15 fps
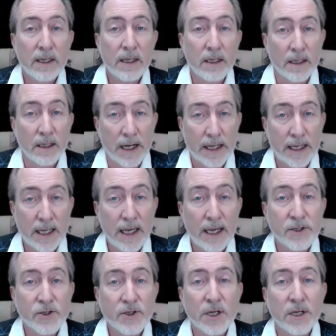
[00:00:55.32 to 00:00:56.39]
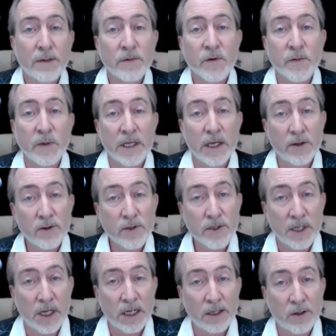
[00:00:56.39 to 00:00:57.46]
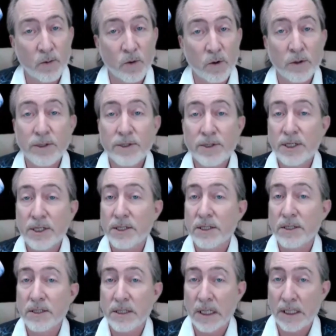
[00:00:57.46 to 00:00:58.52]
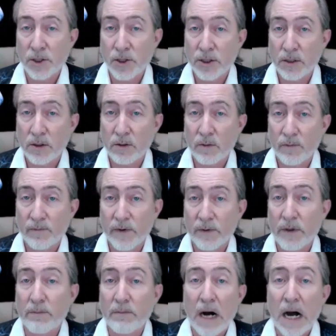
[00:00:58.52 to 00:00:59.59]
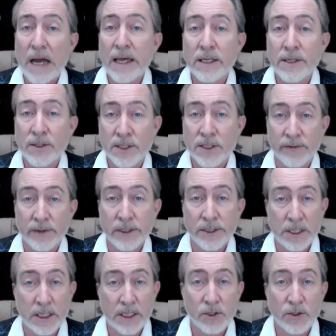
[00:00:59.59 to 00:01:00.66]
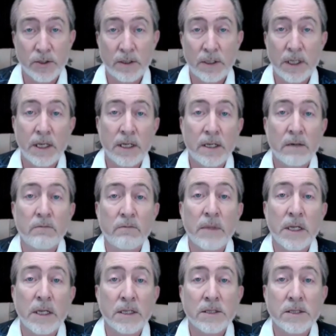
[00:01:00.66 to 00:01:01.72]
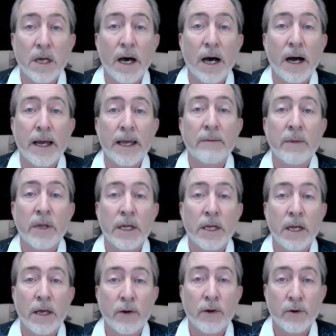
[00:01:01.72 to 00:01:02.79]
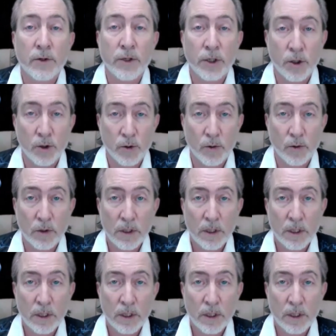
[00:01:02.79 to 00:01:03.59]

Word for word: in Lakech comes from the other side of the world, just as ancient from the Mayan civilization, and it means I am another you.